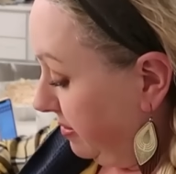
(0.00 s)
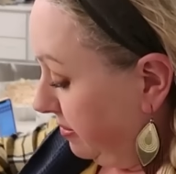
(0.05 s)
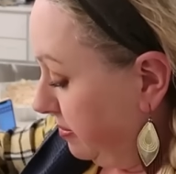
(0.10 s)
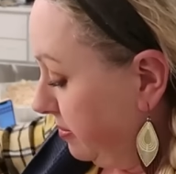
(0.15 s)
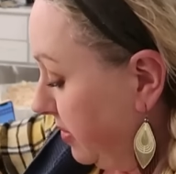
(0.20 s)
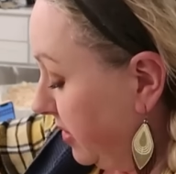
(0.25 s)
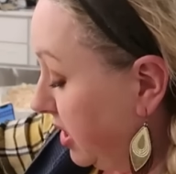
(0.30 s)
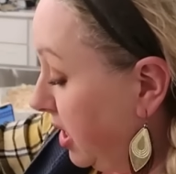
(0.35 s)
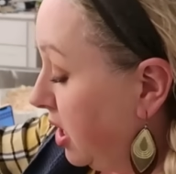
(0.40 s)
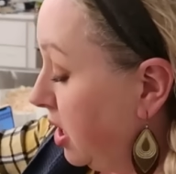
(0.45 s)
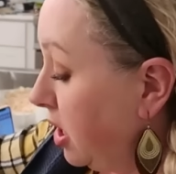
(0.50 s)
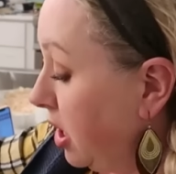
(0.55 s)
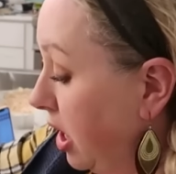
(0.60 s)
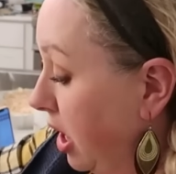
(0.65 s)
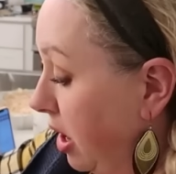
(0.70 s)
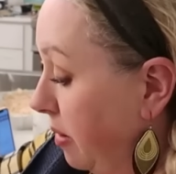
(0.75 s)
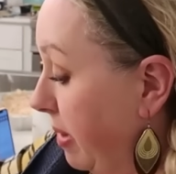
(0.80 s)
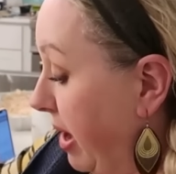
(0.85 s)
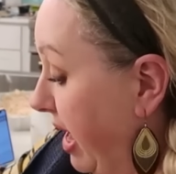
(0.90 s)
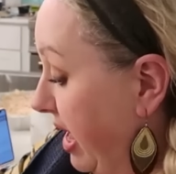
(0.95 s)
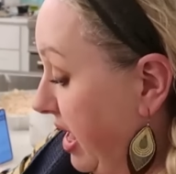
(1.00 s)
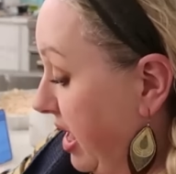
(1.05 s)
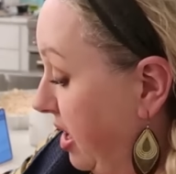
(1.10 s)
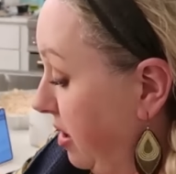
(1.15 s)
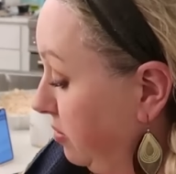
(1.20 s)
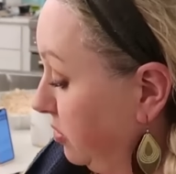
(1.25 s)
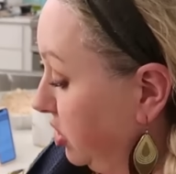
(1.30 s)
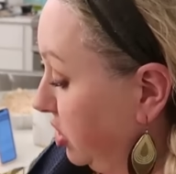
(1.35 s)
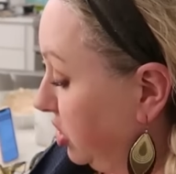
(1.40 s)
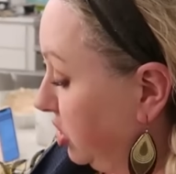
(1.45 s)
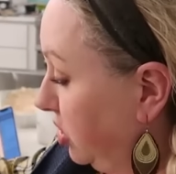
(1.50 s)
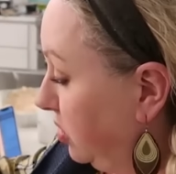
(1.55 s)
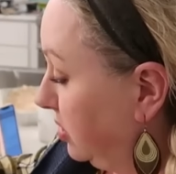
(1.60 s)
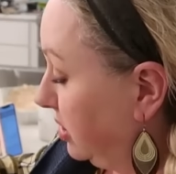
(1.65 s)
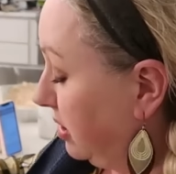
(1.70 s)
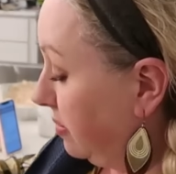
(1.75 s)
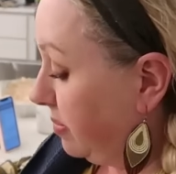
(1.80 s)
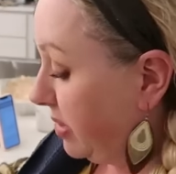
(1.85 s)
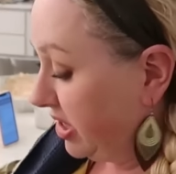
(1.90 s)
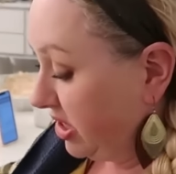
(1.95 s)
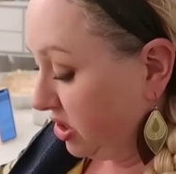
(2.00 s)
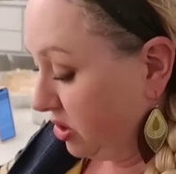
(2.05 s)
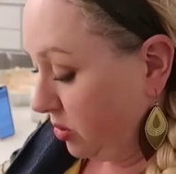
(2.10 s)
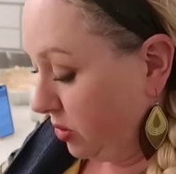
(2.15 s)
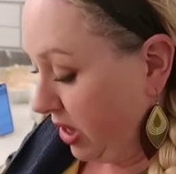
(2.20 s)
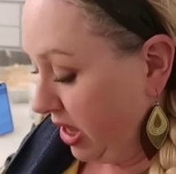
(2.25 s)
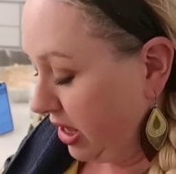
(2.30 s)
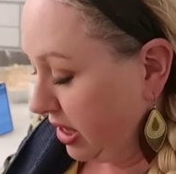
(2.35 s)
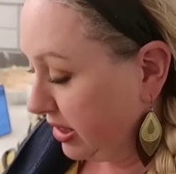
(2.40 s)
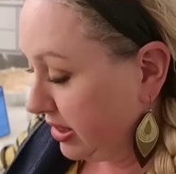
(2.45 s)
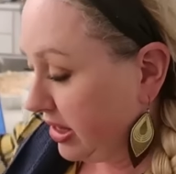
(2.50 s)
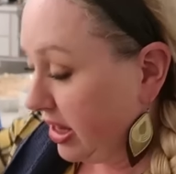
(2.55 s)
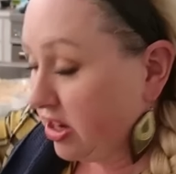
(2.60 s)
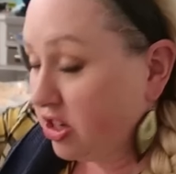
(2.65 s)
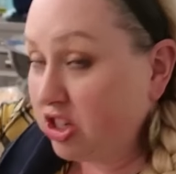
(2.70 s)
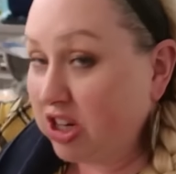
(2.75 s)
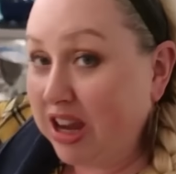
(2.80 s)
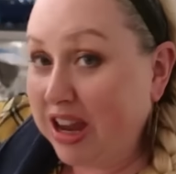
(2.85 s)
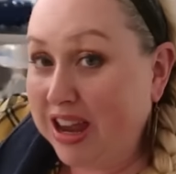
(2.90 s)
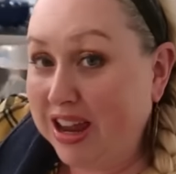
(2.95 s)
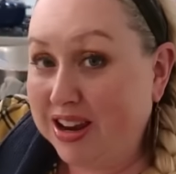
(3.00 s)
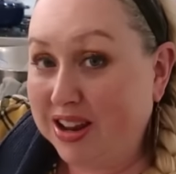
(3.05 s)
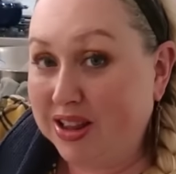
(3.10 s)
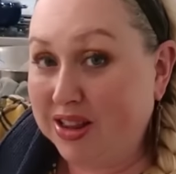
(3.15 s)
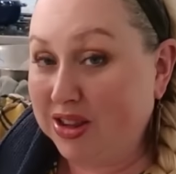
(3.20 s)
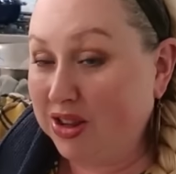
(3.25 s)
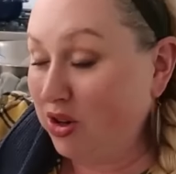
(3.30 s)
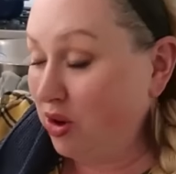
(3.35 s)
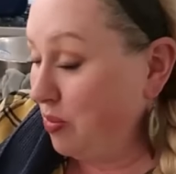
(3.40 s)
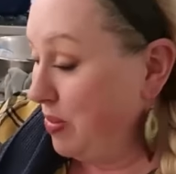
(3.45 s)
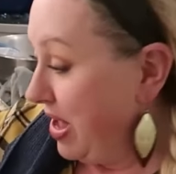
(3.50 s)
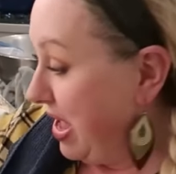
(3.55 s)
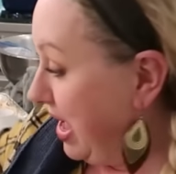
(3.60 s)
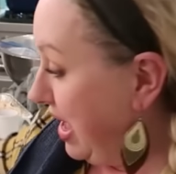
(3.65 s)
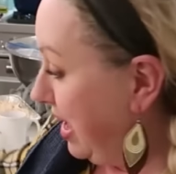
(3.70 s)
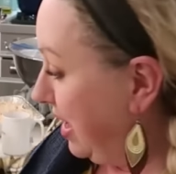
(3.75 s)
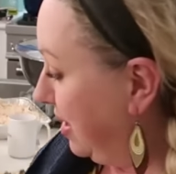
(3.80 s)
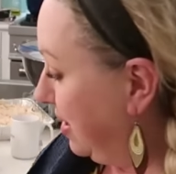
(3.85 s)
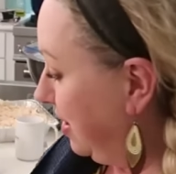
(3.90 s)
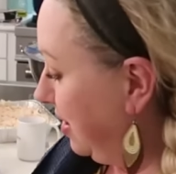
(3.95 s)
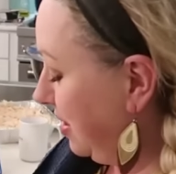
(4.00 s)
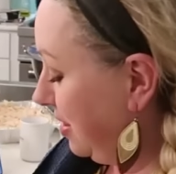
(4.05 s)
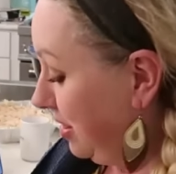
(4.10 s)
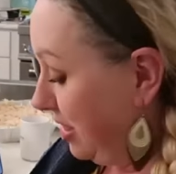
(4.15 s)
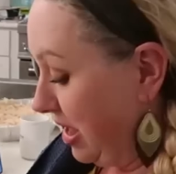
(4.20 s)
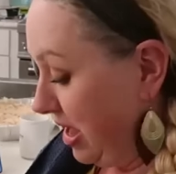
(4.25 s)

Um, I am just using Bisquick because I actually had a little bag